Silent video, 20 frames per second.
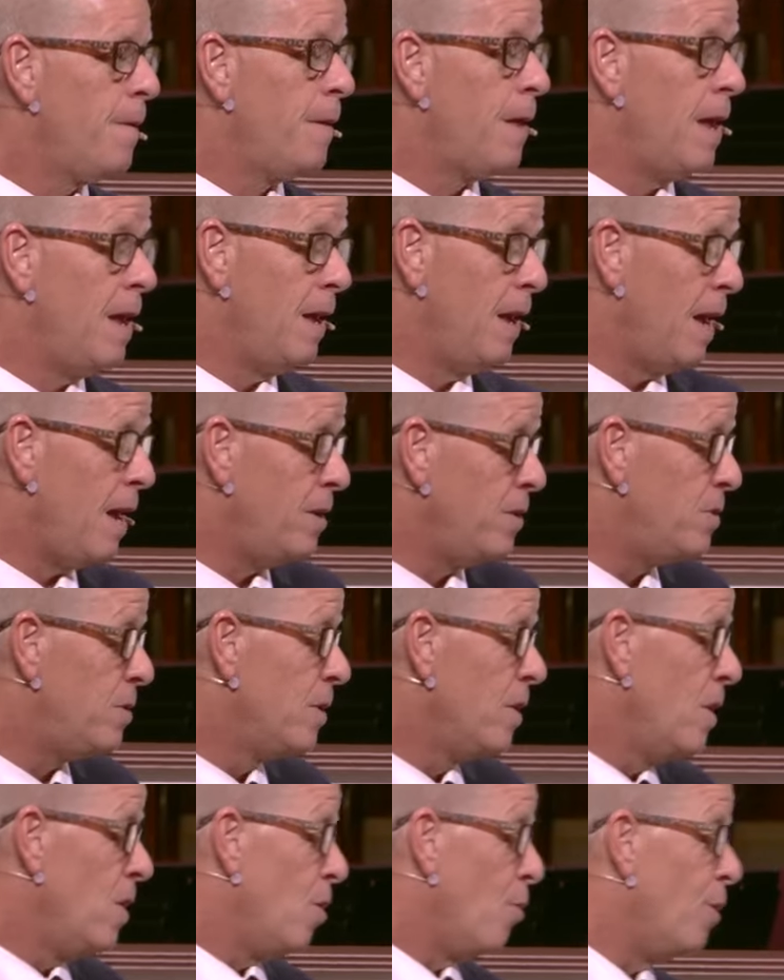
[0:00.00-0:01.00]
And
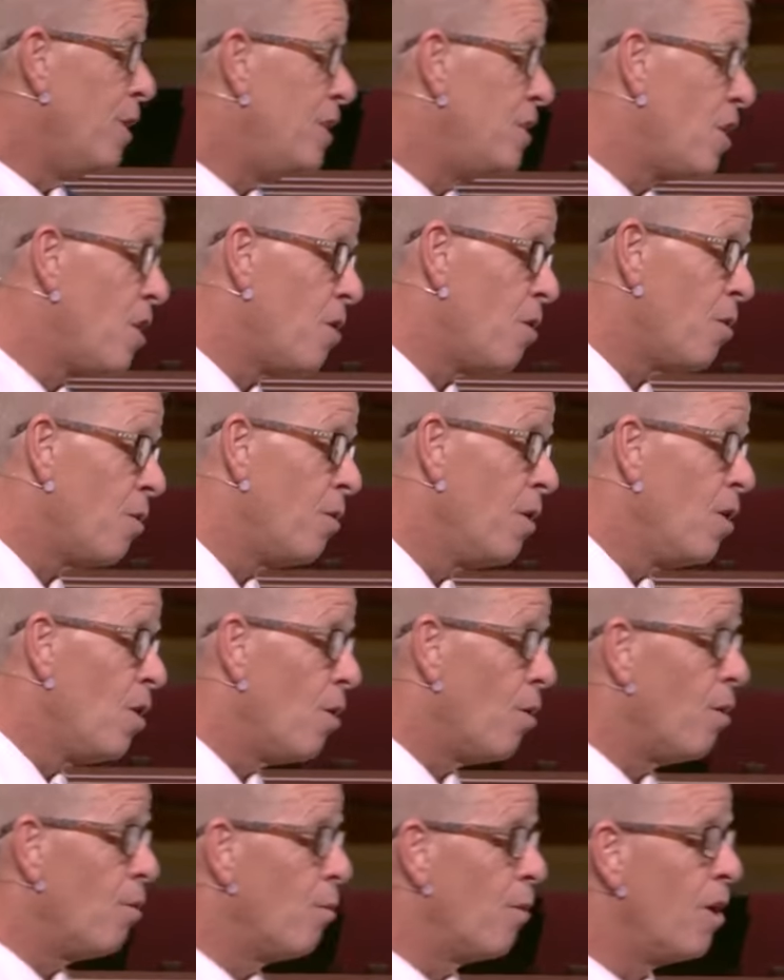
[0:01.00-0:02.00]
we know
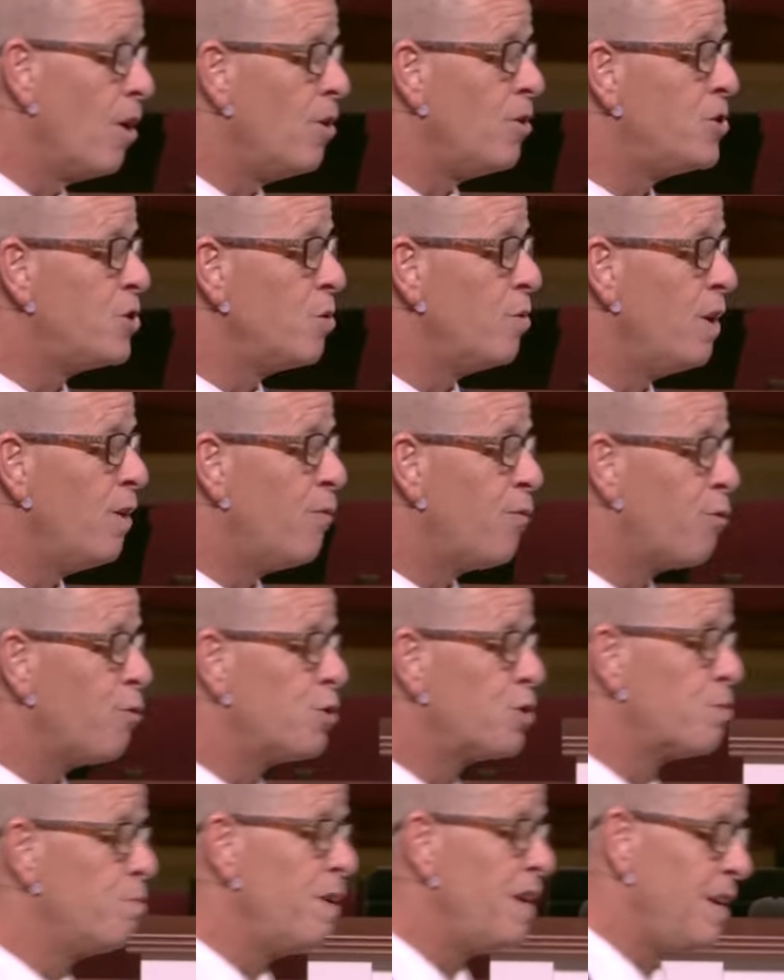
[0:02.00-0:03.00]
well, where do we
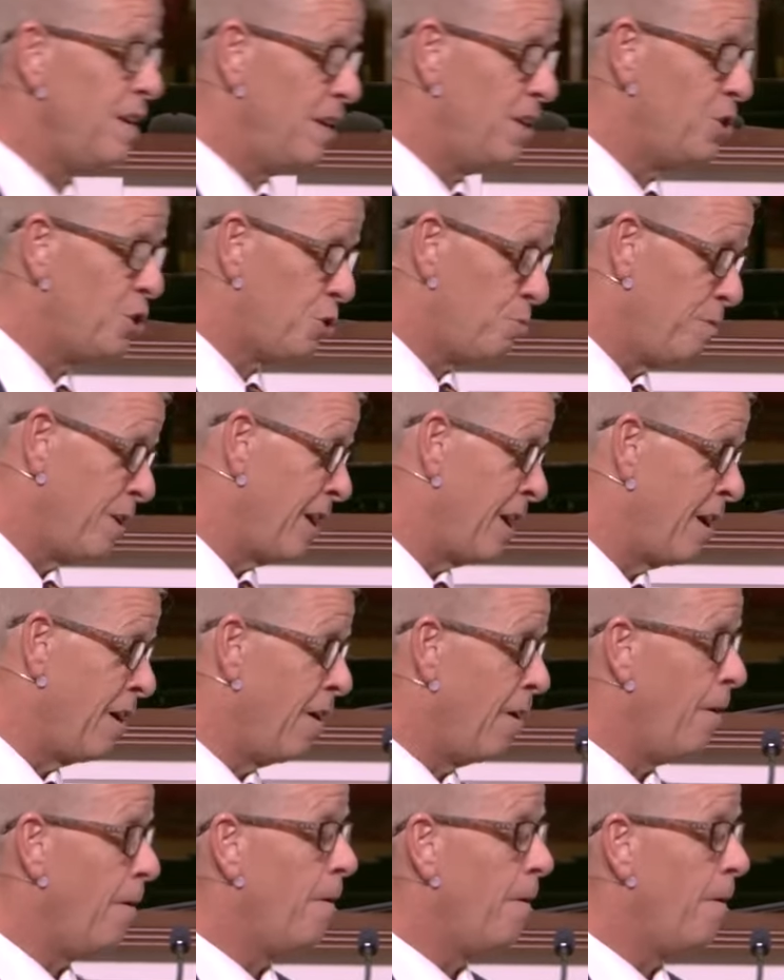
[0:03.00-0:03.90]
first meet Ishmael?